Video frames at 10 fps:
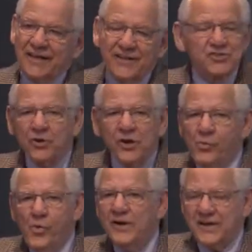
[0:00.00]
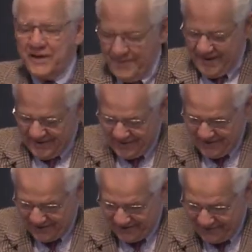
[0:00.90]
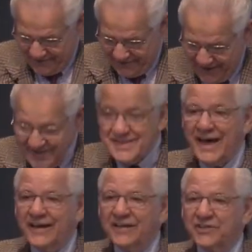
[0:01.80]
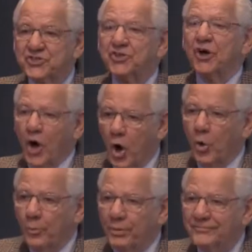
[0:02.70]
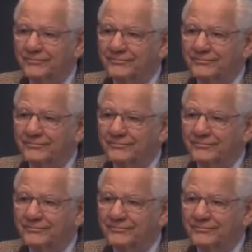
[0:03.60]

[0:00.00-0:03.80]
there's only one command here, and that is hope.